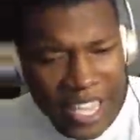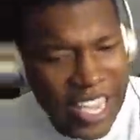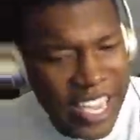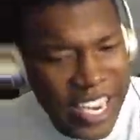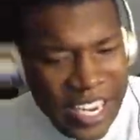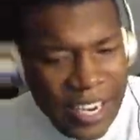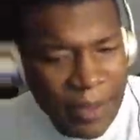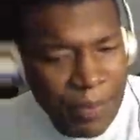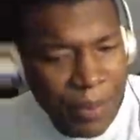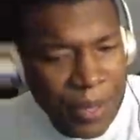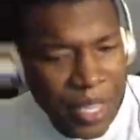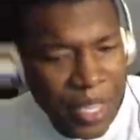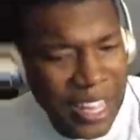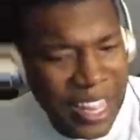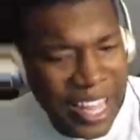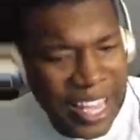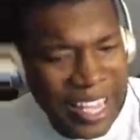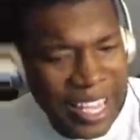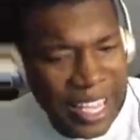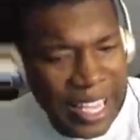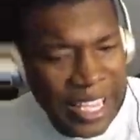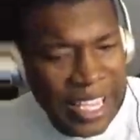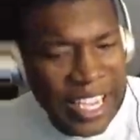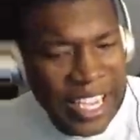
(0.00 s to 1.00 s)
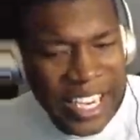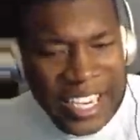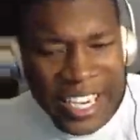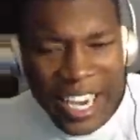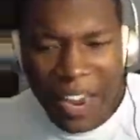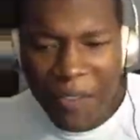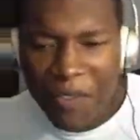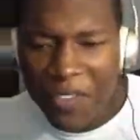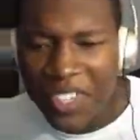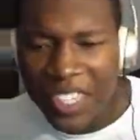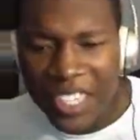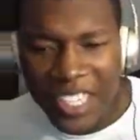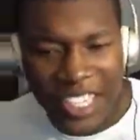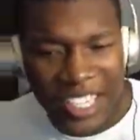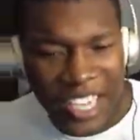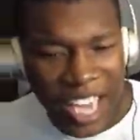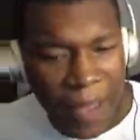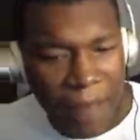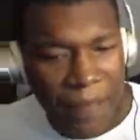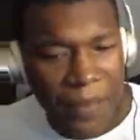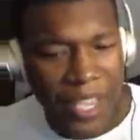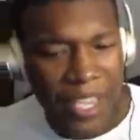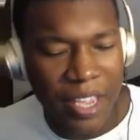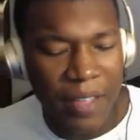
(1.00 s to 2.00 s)
he never
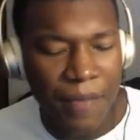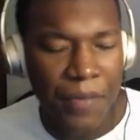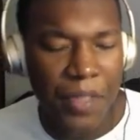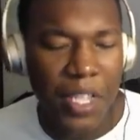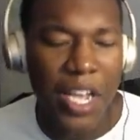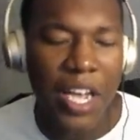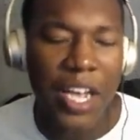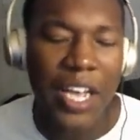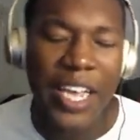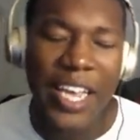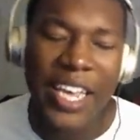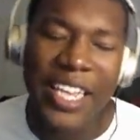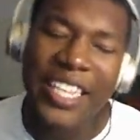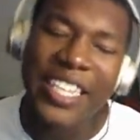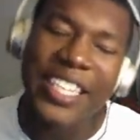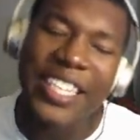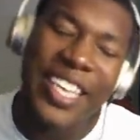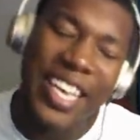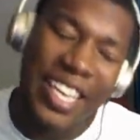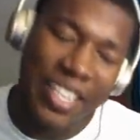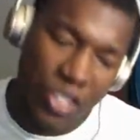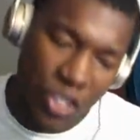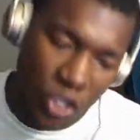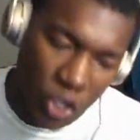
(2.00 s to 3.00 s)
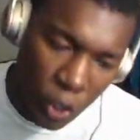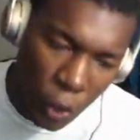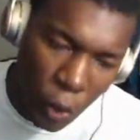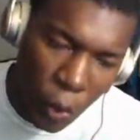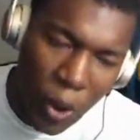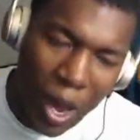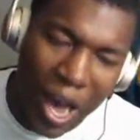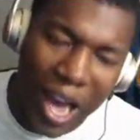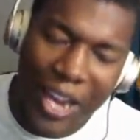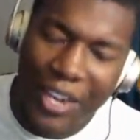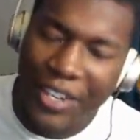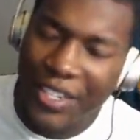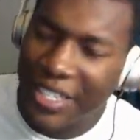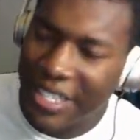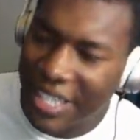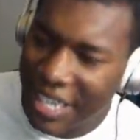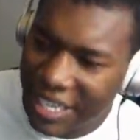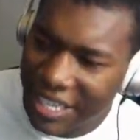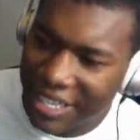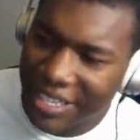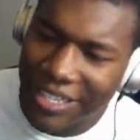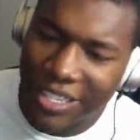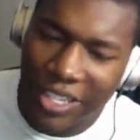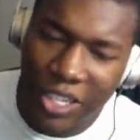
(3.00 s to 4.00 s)
sniped, like, and yes, cool, I
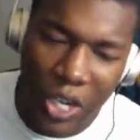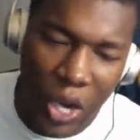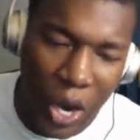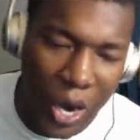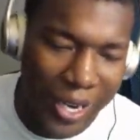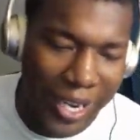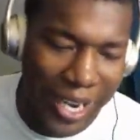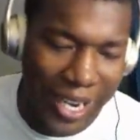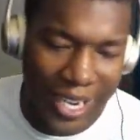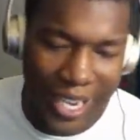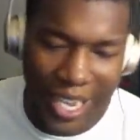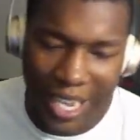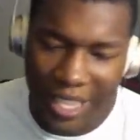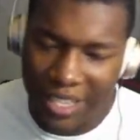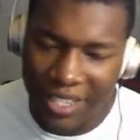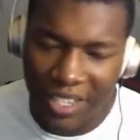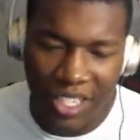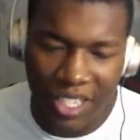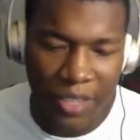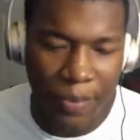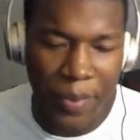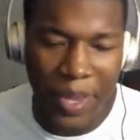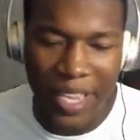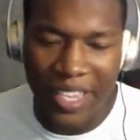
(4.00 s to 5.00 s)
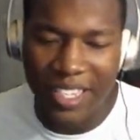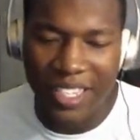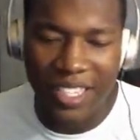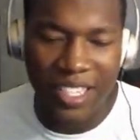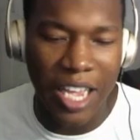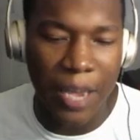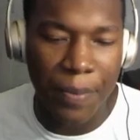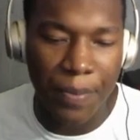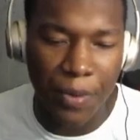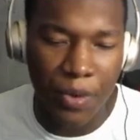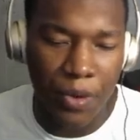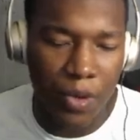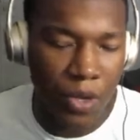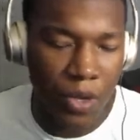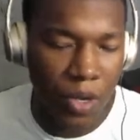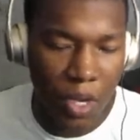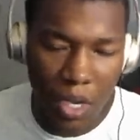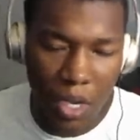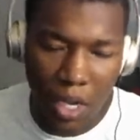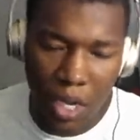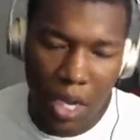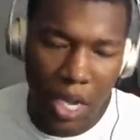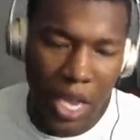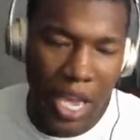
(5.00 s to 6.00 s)
understand this is the Kar98, this is the best sniper
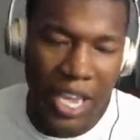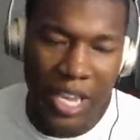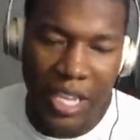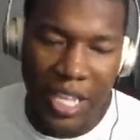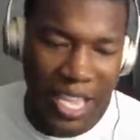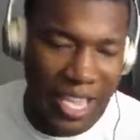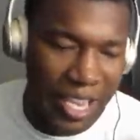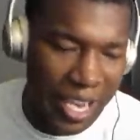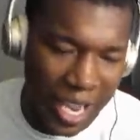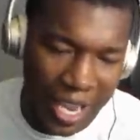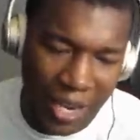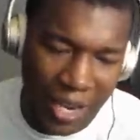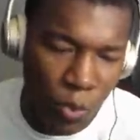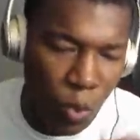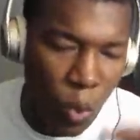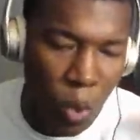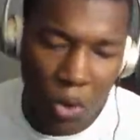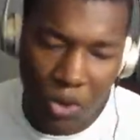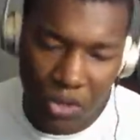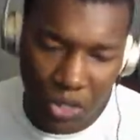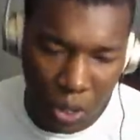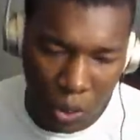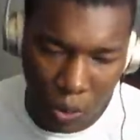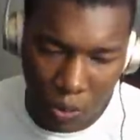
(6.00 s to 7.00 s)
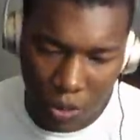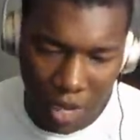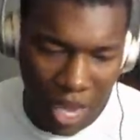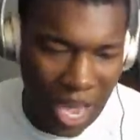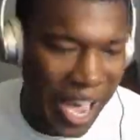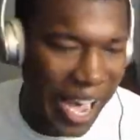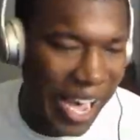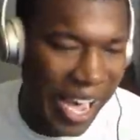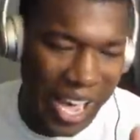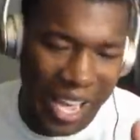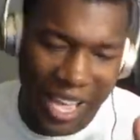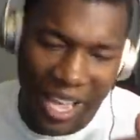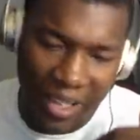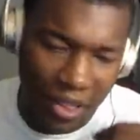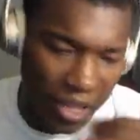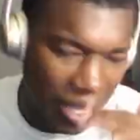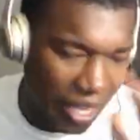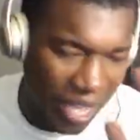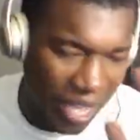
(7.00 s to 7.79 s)
in Warzone, I